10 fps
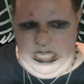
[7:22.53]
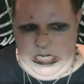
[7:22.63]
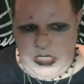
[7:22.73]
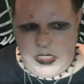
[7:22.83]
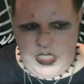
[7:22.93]

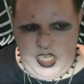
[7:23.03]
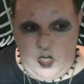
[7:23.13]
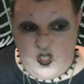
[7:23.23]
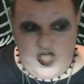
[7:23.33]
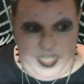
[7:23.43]
you know,
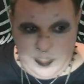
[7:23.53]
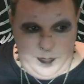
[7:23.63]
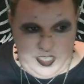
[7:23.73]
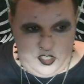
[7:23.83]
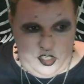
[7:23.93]
since my
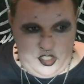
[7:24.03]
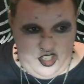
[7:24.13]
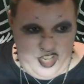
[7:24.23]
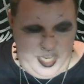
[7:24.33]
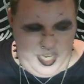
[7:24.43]
surgery.